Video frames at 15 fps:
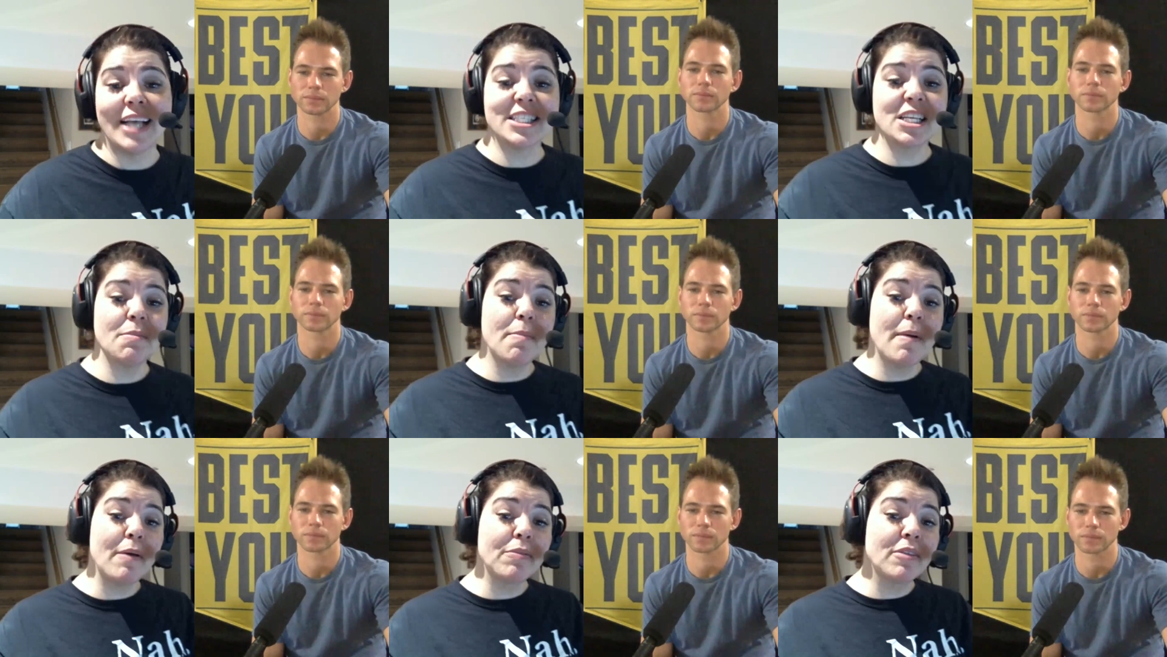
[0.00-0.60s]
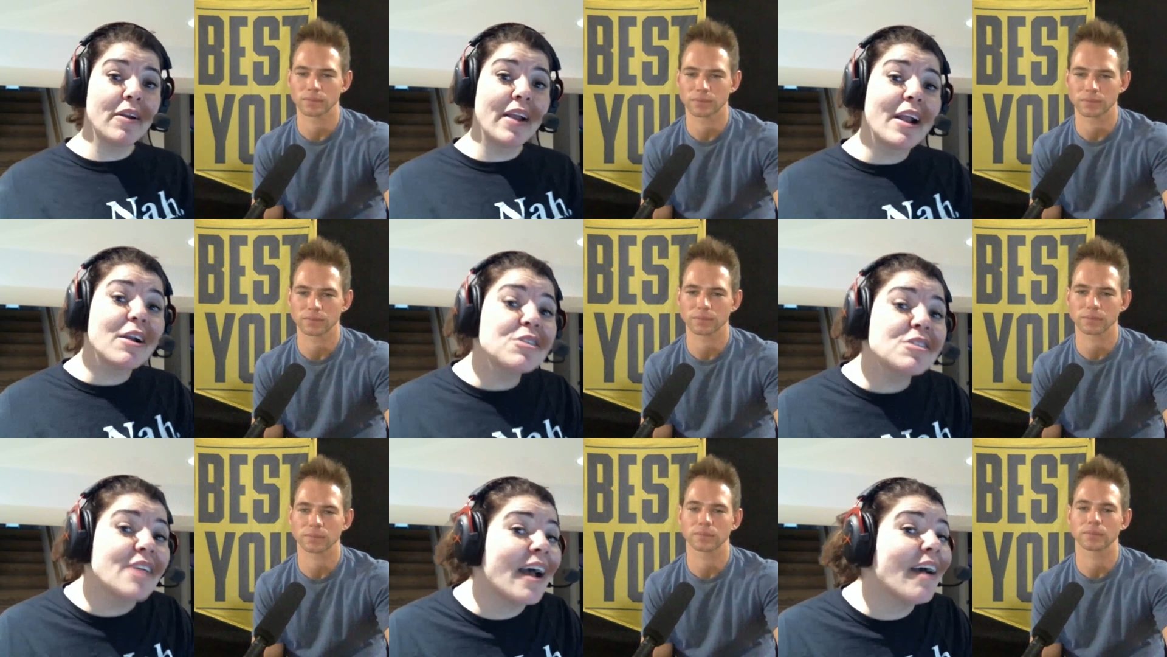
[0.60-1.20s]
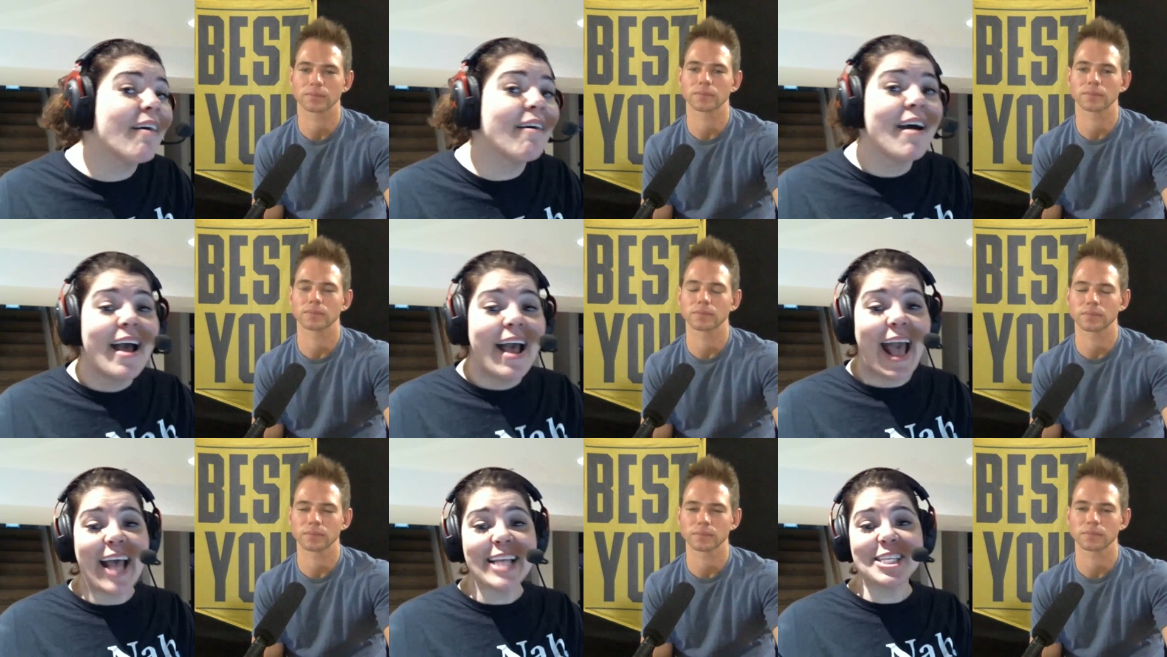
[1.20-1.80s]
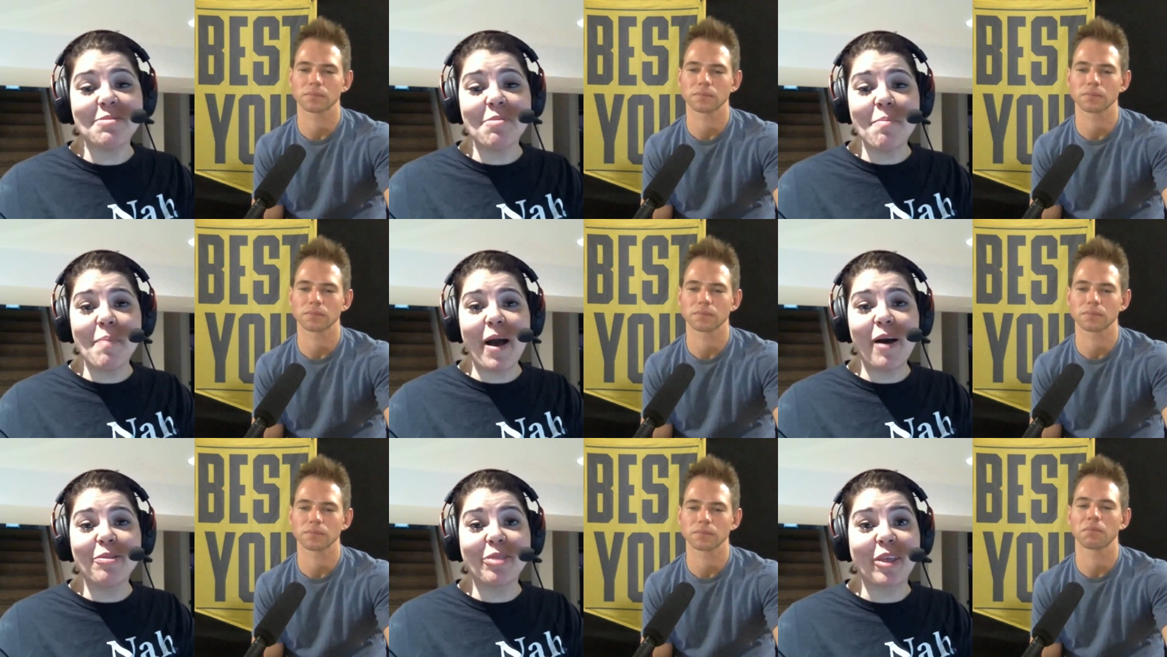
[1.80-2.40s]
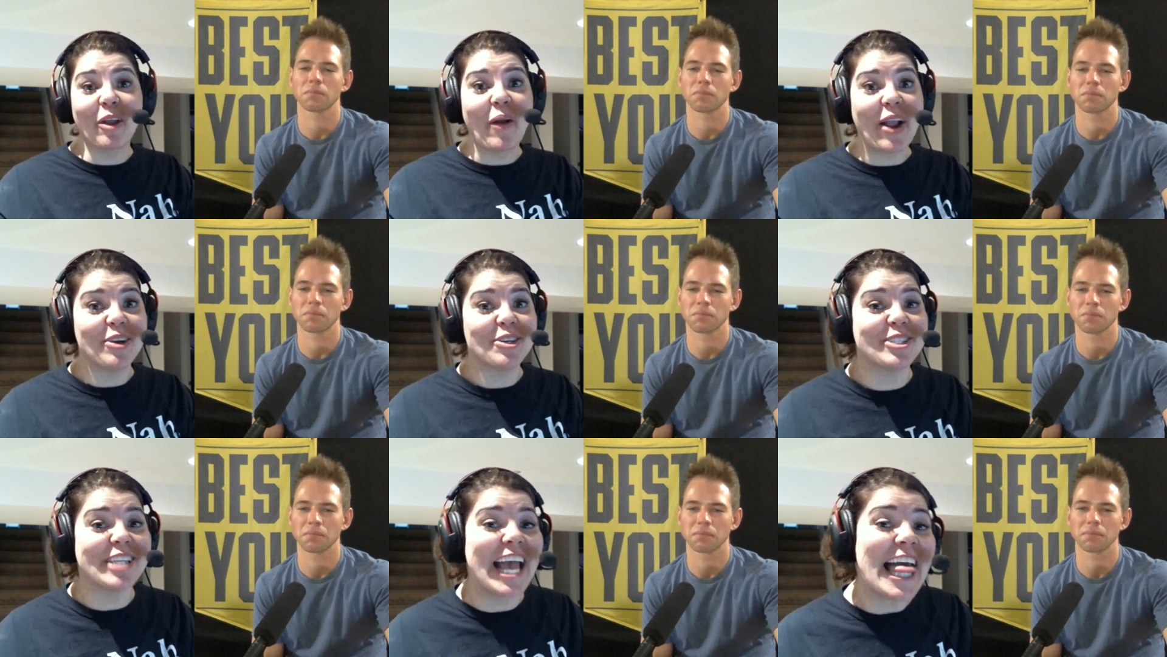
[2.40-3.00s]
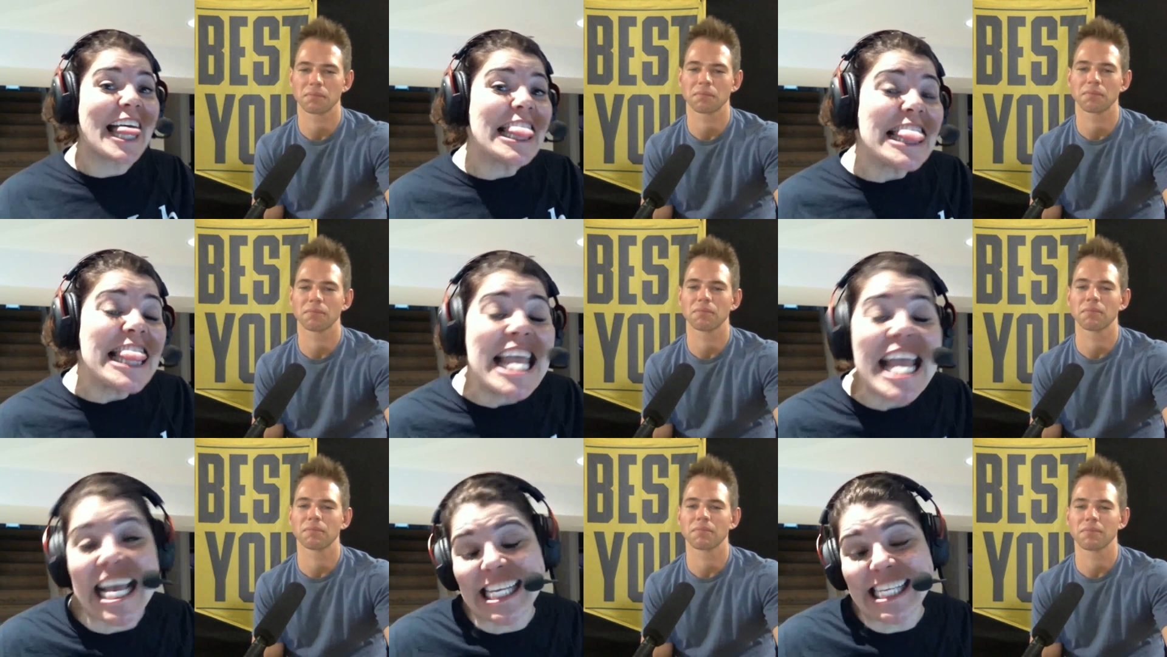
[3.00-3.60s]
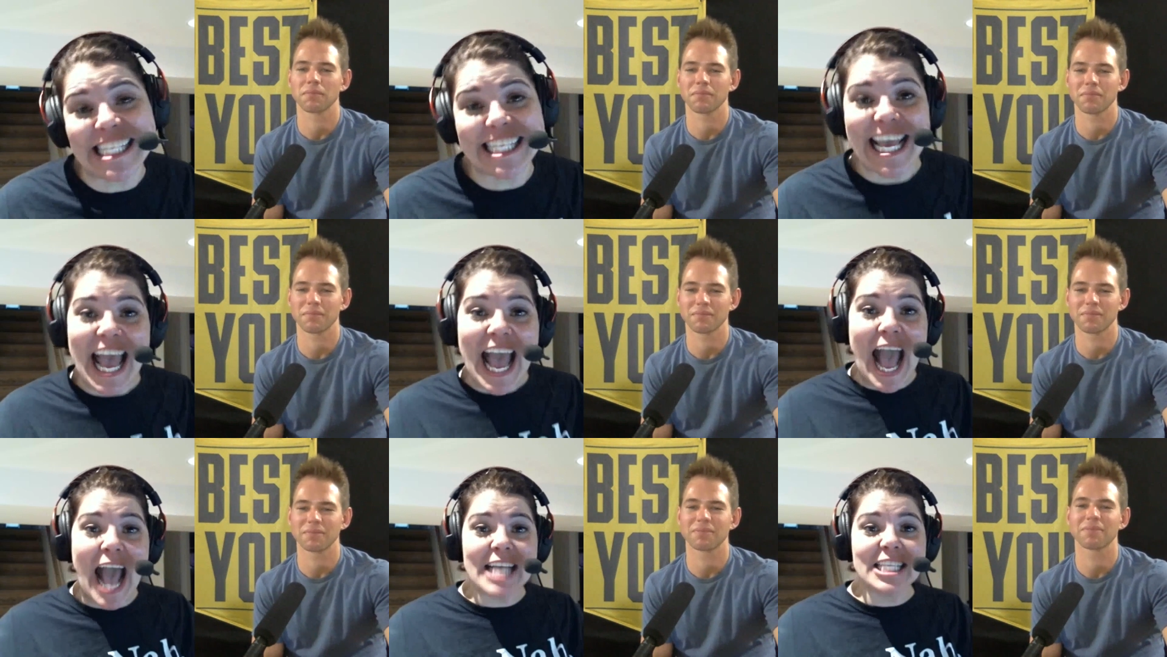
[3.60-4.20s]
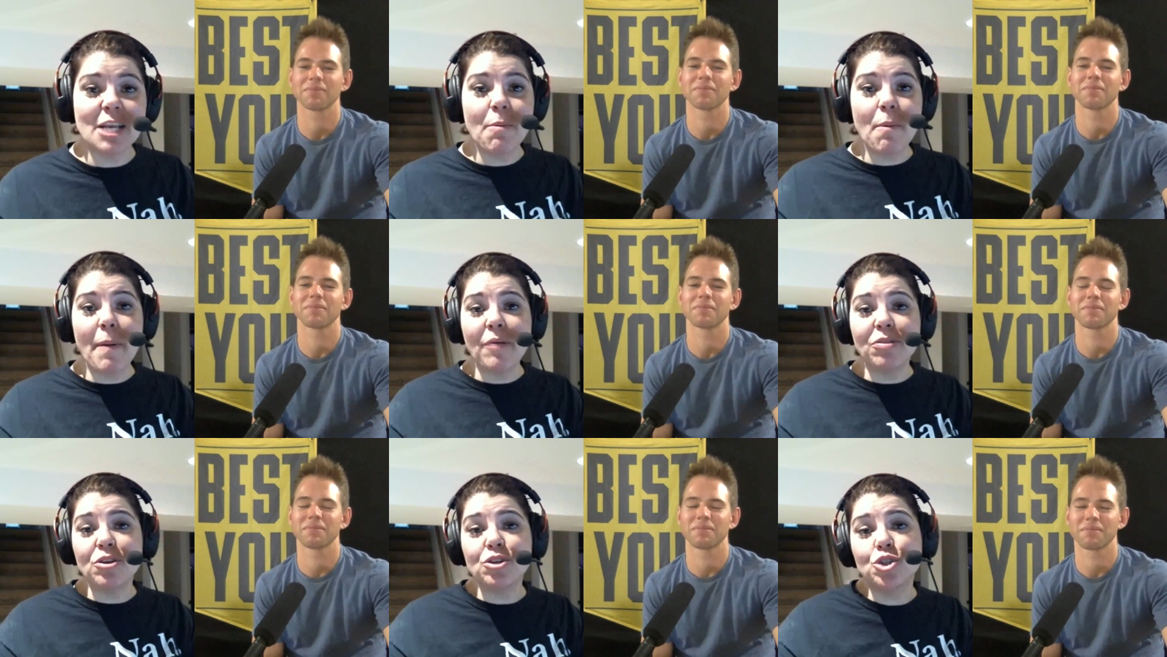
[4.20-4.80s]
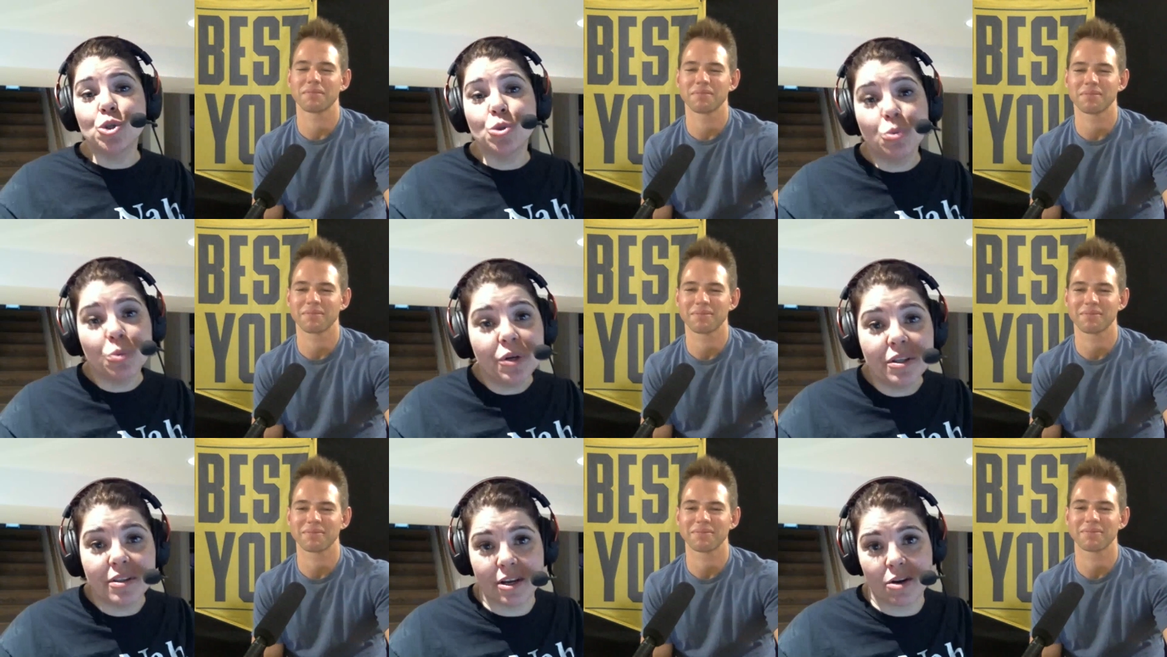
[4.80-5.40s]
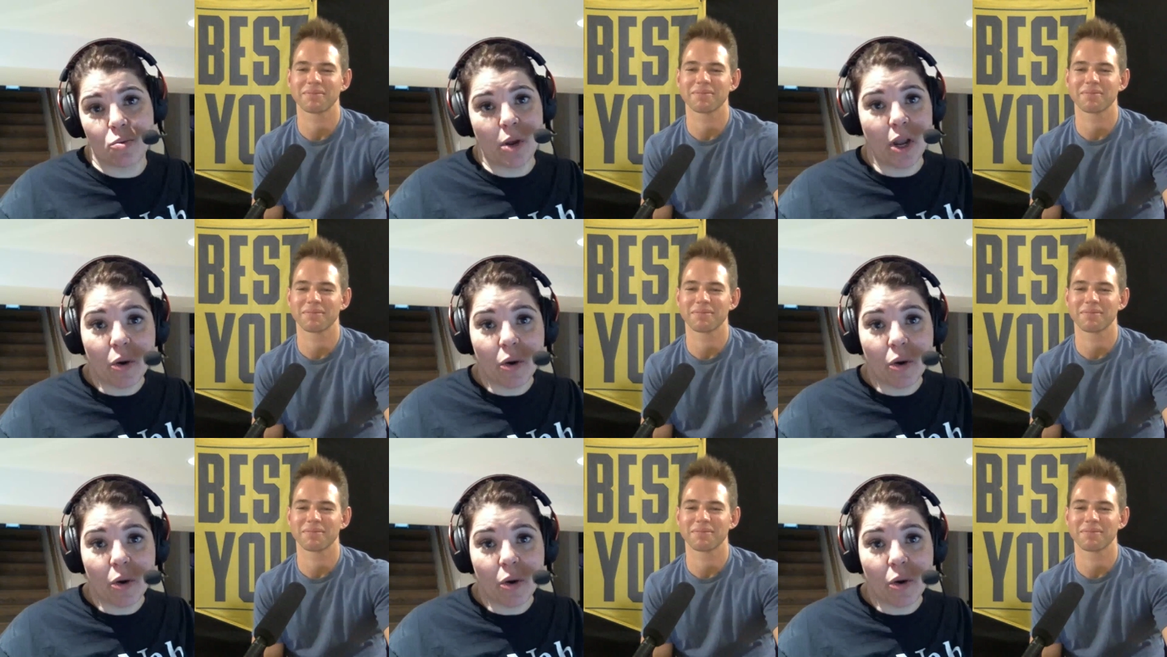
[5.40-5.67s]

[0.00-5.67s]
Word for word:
Speaker 1: ask them about their hairstyle, ask them about their hairstyle list, ask them them about the jewelry they're